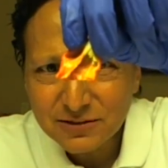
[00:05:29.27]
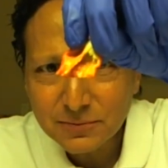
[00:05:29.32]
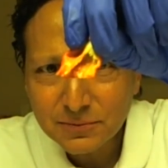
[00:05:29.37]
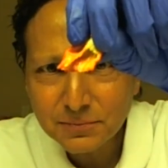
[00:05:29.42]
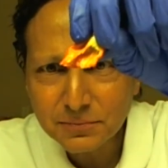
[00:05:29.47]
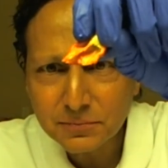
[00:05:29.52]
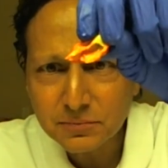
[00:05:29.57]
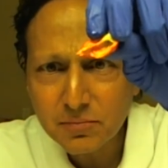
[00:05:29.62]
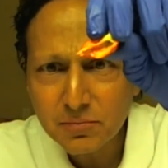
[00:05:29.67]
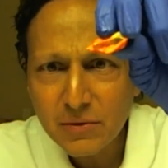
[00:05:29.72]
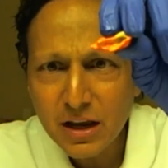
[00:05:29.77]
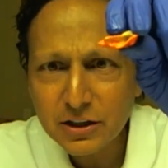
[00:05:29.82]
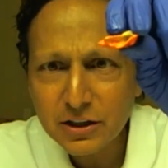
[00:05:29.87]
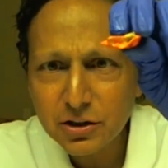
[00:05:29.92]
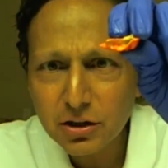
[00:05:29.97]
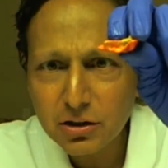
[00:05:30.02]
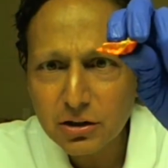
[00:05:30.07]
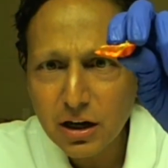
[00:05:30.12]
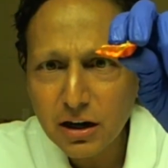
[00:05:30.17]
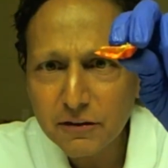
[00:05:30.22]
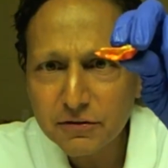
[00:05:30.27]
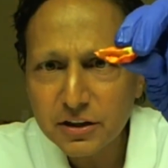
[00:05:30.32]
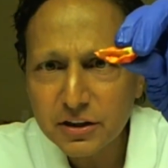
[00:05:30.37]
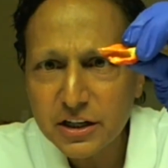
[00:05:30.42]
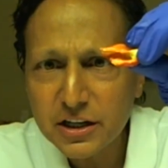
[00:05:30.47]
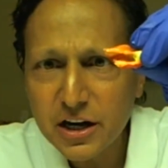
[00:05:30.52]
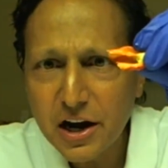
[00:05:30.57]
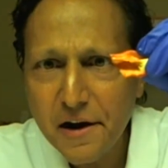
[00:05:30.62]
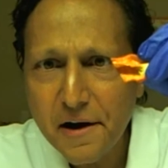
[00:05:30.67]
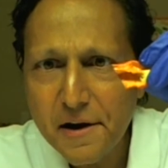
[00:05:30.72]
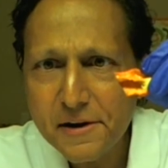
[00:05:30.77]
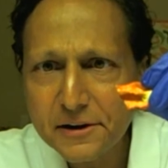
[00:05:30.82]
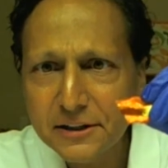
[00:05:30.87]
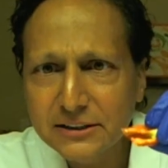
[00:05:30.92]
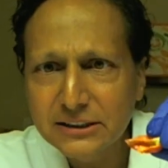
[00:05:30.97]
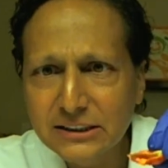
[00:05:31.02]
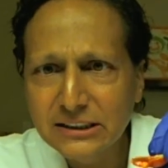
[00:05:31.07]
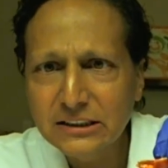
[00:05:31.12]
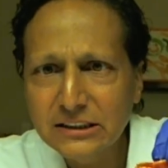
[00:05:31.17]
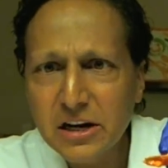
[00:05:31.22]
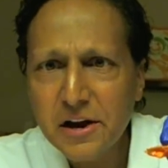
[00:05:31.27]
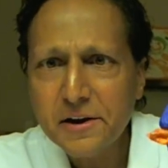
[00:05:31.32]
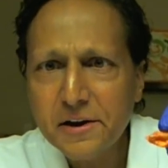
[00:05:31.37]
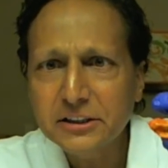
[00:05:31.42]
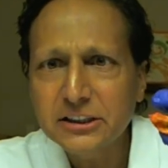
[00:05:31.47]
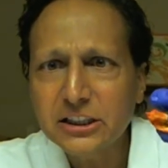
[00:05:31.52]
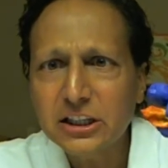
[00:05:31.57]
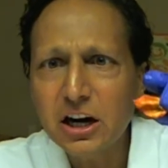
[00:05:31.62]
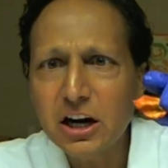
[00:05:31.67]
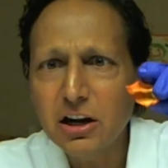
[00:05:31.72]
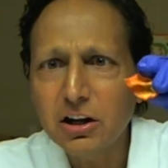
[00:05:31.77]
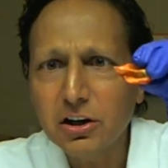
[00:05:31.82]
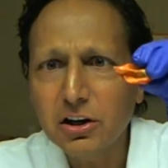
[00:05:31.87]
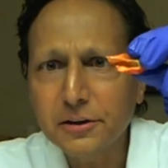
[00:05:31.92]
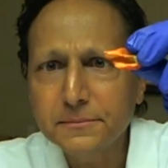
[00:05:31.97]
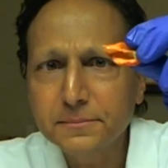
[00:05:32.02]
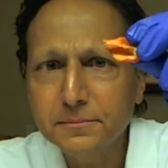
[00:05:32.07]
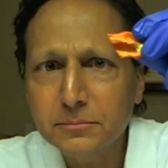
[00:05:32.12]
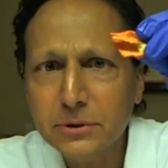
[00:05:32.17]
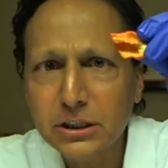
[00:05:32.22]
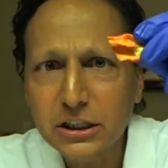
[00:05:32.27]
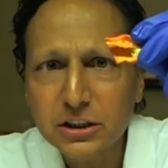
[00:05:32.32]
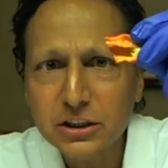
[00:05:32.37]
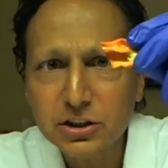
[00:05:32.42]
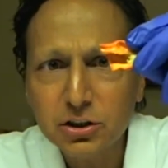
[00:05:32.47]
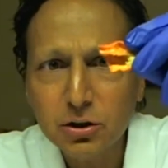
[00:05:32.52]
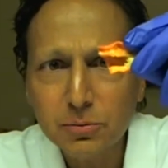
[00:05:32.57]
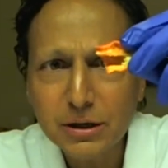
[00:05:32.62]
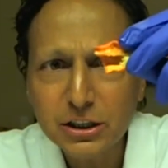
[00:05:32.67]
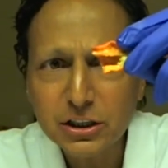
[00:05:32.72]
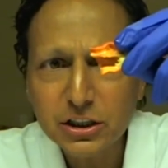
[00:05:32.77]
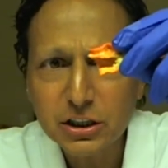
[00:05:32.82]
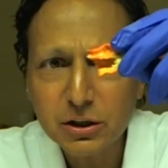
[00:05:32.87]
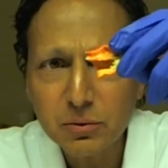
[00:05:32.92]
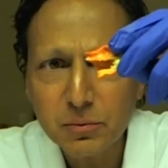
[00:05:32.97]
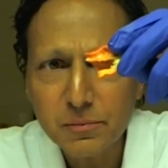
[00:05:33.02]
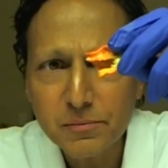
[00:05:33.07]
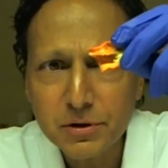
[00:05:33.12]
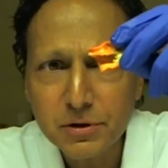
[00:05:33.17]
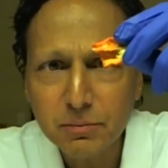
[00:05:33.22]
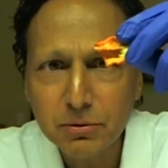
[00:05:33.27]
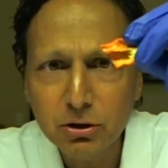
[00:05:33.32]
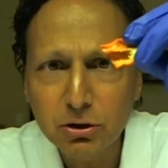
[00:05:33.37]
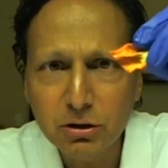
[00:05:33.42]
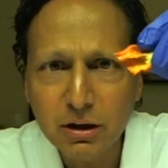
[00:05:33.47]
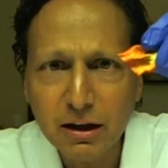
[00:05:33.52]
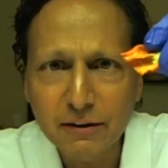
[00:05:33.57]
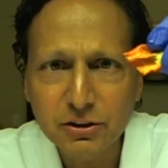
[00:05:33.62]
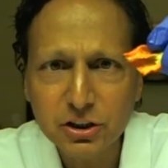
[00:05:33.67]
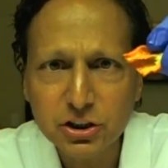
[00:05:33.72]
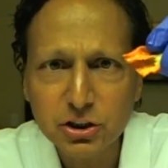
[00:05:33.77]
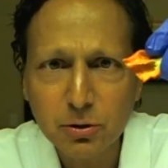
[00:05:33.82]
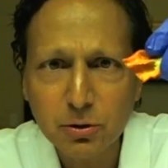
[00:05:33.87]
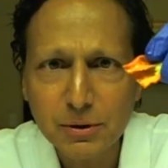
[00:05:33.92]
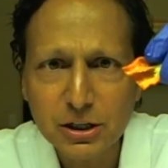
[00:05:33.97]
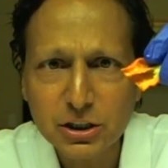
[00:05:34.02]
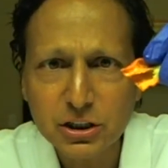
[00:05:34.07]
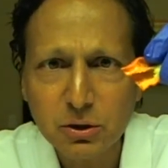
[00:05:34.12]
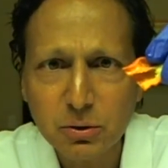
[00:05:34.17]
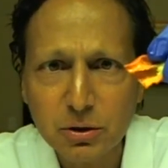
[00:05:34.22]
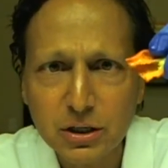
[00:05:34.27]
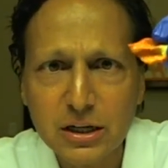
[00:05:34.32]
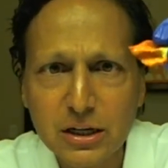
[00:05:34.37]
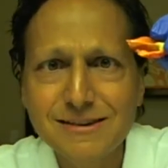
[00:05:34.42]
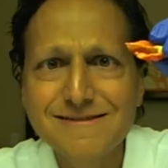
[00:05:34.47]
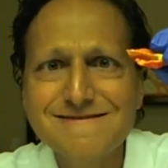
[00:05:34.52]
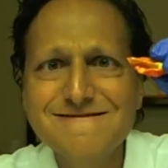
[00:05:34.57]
I turned off the color, but it's still messing. The blue glow is still messing with it.